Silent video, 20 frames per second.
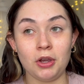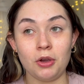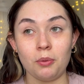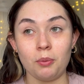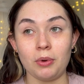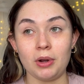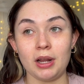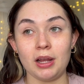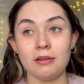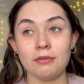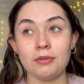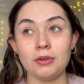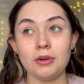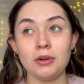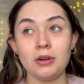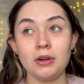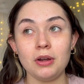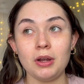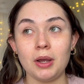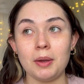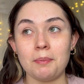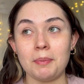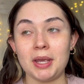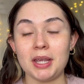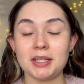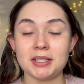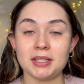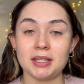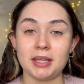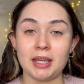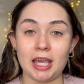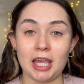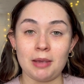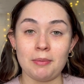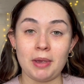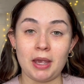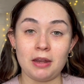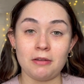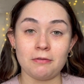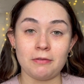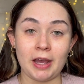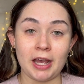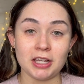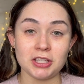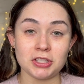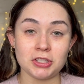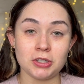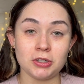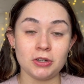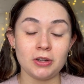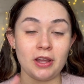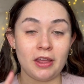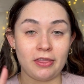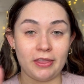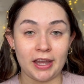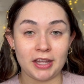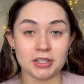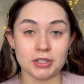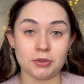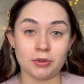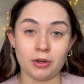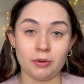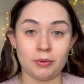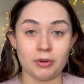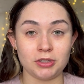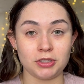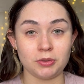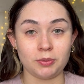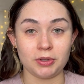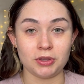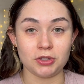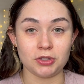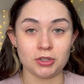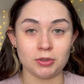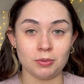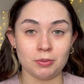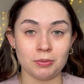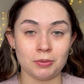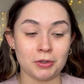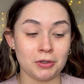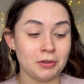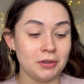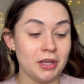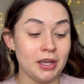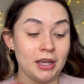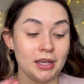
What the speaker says: Whatever makes the game end faster, that's who I want to win the Super Bowl.